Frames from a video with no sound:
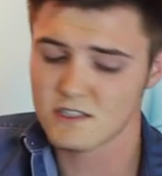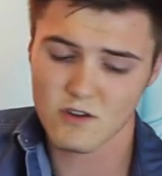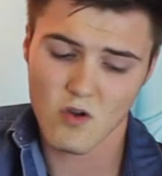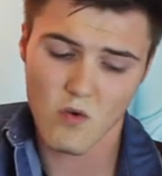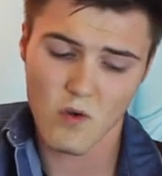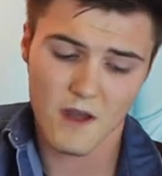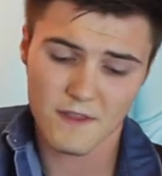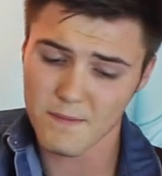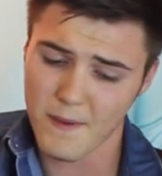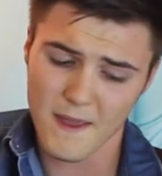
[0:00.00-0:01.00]
I don't want
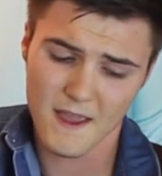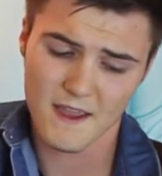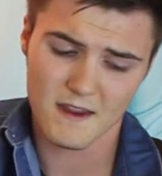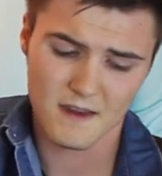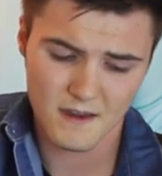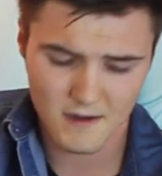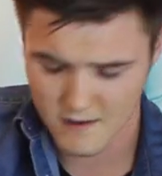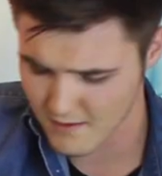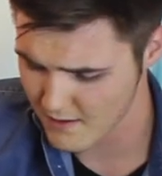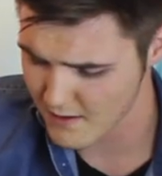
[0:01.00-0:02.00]
the pain.
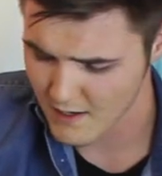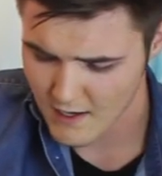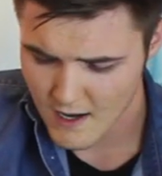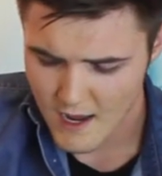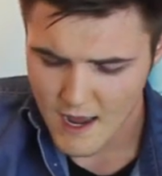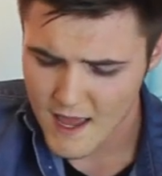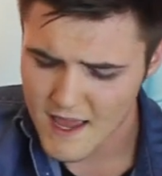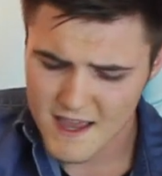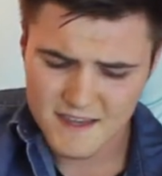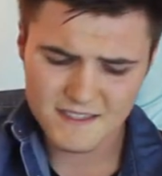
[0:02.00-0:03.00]

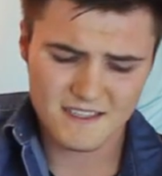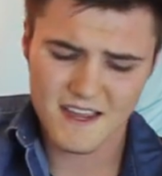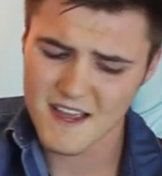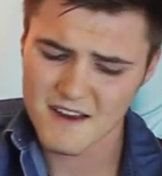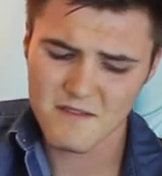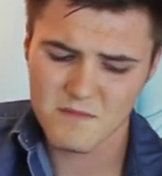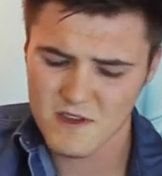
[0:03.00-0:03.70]
Is it a